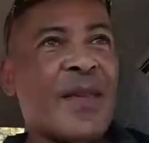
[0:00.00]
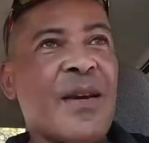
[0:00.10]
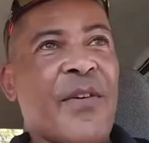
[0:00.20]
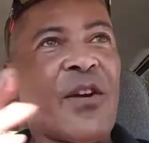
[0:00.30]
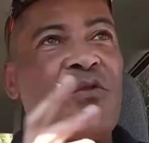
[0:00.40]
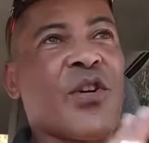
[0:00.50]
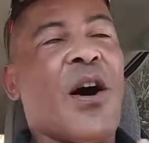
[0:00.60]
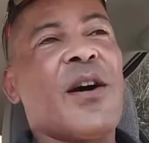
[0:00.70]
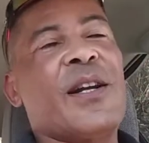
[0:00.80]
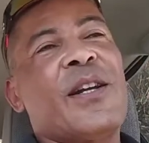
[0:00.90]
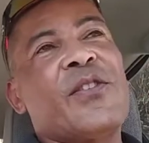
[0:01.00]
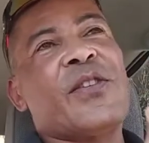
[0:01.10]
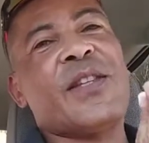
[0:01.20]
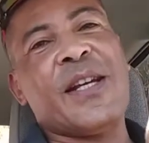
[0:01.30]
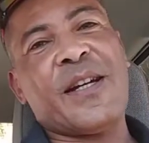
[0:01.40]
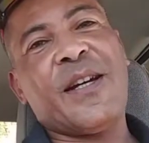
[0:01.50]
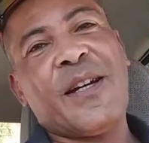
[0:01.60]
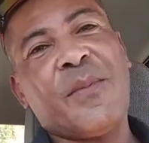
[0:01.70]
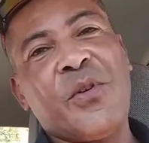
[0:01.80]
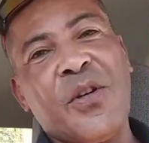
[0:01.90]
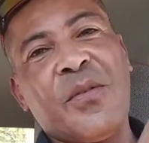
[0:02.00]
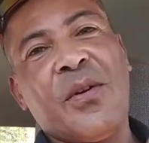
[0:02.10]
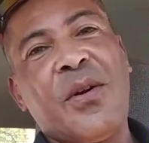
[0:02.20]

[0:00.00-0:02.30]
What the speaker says: If I don't talk and I just think, I'm good.